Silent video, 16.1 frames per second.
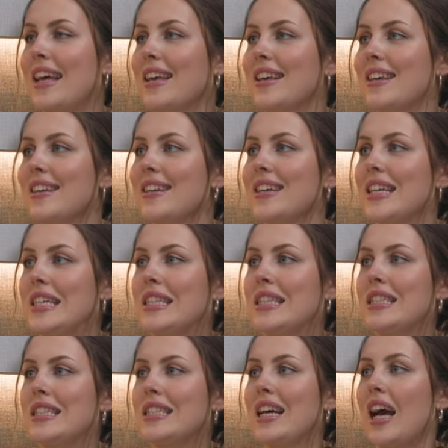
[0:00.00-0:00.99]
Like,
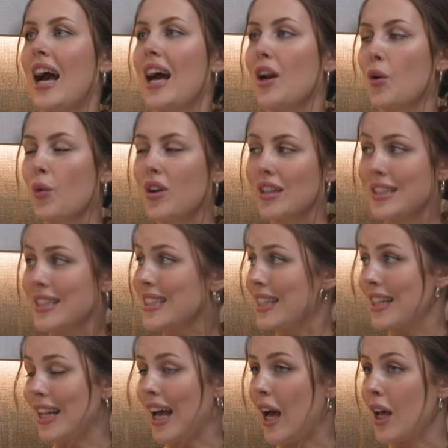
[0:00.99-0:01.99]
I don't want to
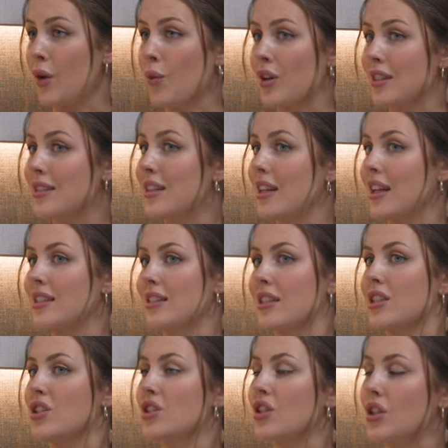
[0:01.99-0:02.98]
say like I don't want to say it as
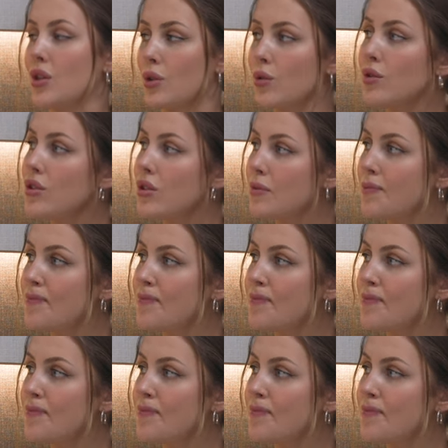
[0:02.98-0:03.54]
an excuse.